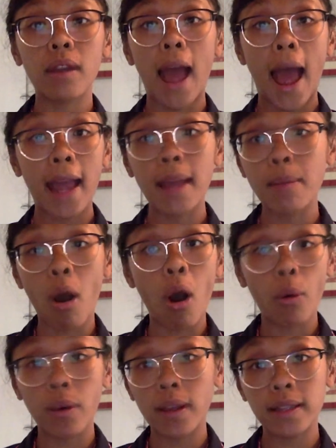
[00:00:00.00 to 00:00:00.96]
I am
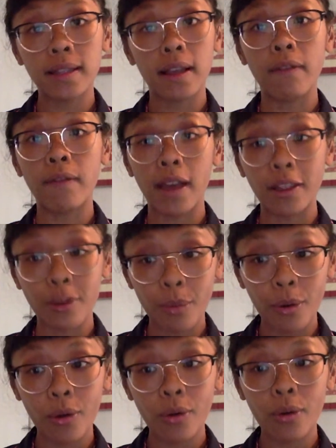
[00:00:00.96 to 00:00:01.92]
always
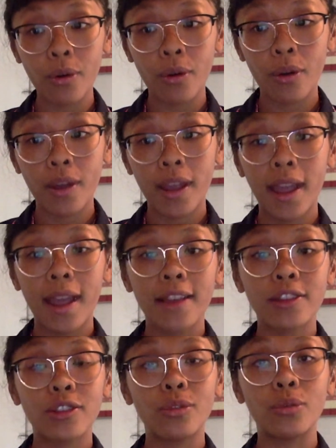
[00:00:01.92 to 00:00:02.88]
available
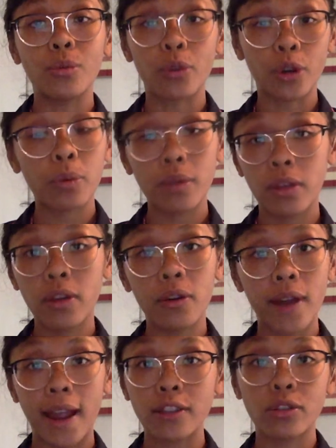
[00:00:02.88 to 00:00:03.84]
to work with you
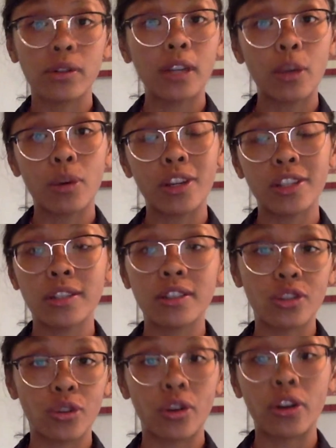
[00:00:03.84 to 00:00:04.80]
or answer any
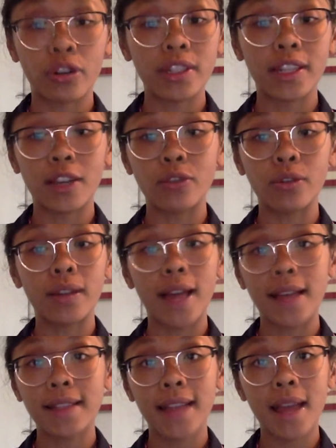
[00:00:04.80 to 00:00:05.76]
questions during our scheduled
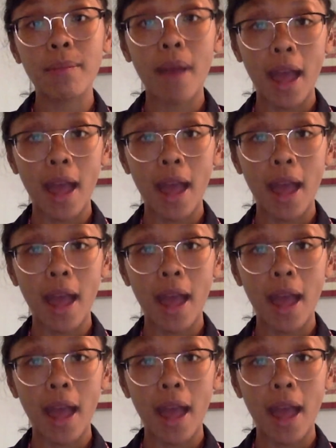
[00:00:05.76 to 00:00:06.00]
class time.